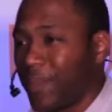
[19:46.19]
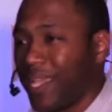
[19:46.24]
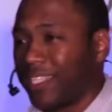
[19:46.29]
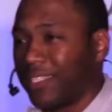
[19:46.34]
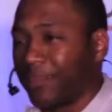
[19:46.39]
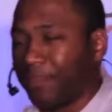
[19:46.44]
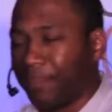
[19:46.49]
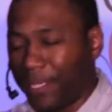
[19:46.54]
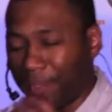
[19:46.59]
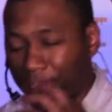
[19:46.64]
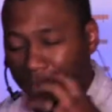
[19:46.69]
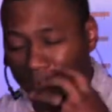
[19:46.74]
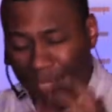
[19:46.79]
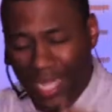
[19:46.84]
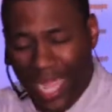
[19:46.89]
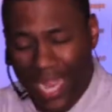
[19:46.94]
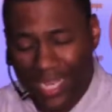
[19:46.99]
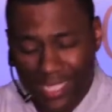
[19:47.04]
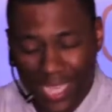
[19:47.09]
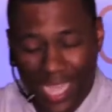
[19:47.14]
and we had to be
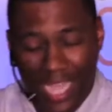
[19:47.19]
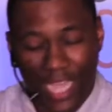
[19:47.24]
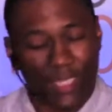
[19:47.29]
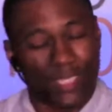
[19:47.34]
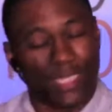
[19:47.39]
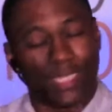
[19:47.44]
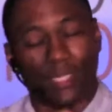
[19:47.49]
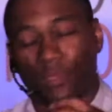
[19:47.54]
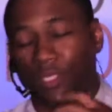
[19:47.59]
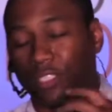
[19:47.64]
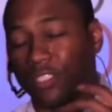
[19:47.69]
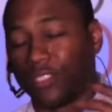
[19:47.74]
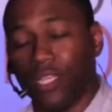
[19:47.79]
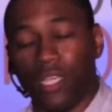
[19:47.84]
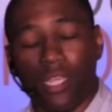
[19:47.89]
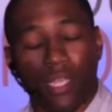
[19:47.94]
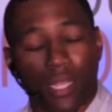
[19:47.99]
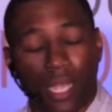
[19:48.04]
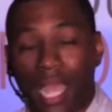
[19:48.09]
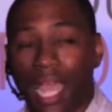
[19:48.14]
blacked out, and
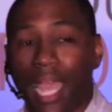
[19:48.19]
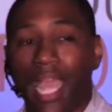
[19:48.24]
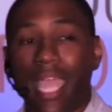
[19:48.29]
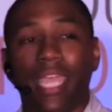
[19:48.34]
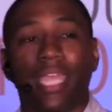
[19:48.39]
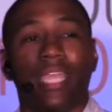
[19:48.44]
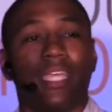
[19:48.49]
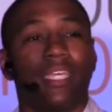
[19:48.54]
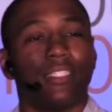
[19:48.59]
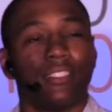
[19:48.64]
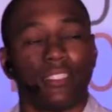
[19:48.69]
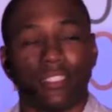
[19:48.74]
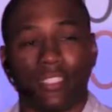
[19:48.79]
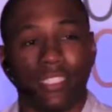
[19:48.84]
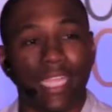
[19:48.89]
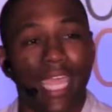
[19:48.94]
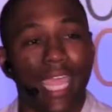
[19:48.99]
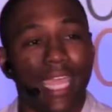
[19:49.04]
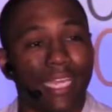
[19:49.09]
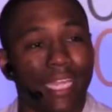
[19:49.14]
I couldn't
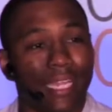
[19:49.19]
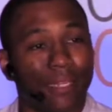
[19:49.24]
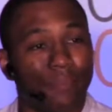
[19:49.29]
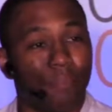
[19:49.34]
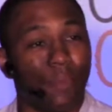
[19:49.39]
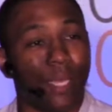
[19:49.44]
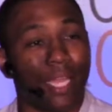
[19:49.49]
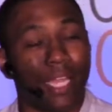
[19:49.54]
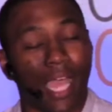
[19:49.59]
stand it.